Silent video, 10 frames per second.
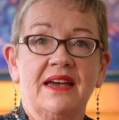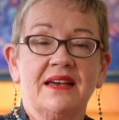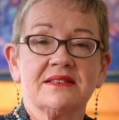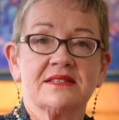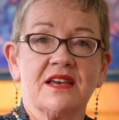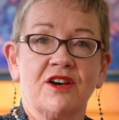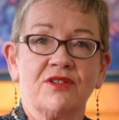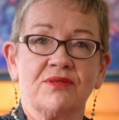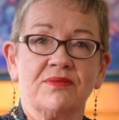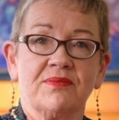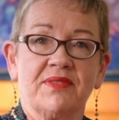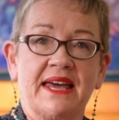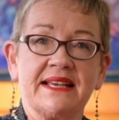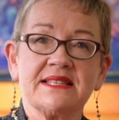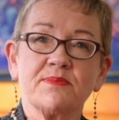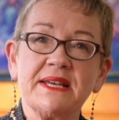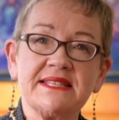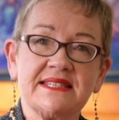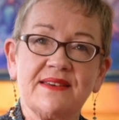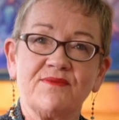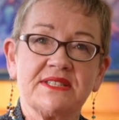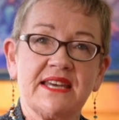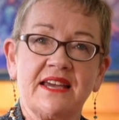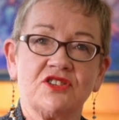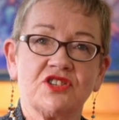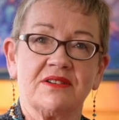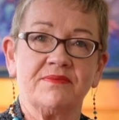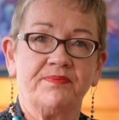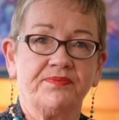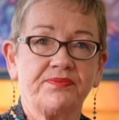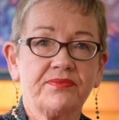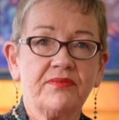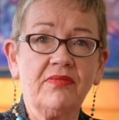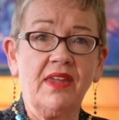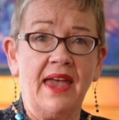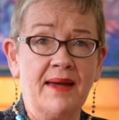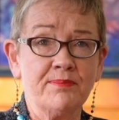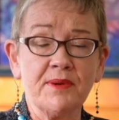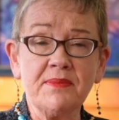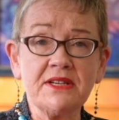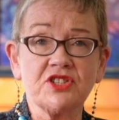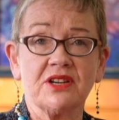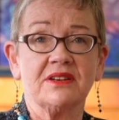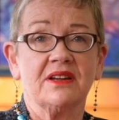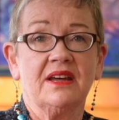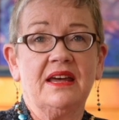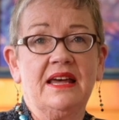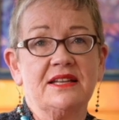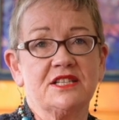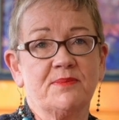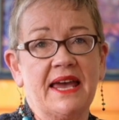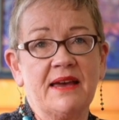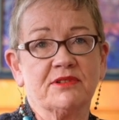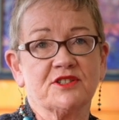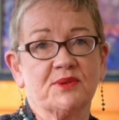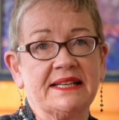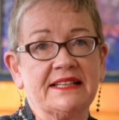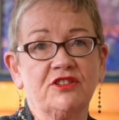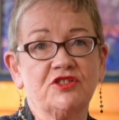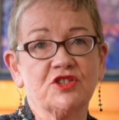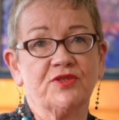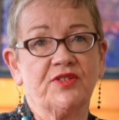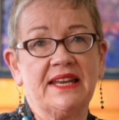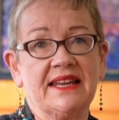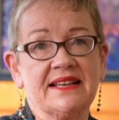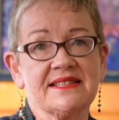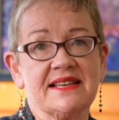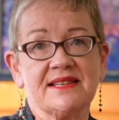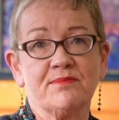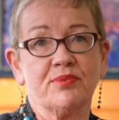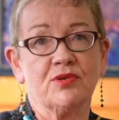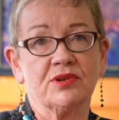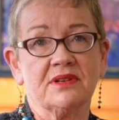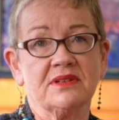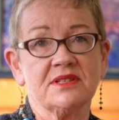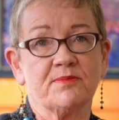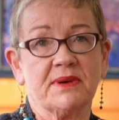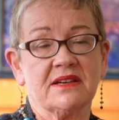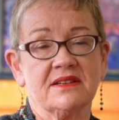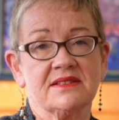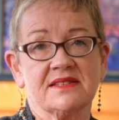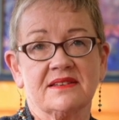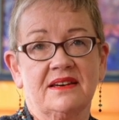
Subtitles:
So that explicit invitation and permission to be able to include your feelings is important, because